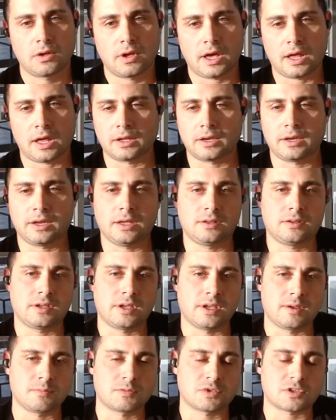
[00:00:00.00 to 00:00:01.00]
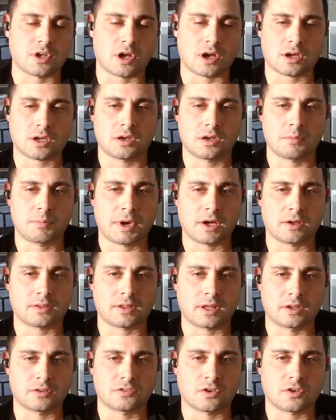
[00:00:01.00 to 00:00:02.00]
L&D teams talking about
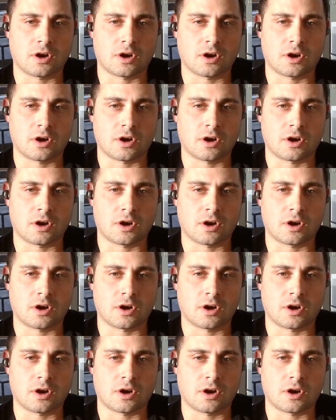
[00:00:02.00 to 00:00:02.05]
that it's